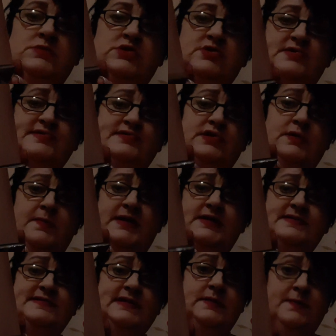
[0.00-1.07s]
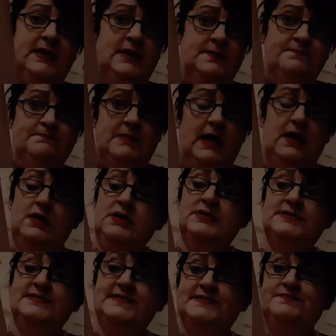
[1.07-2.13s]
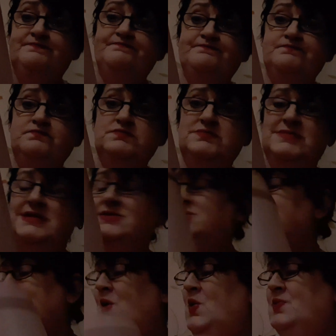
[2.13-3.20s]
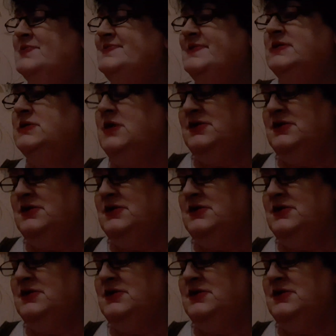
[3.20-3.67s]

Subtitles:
Just your basic bin. And you always need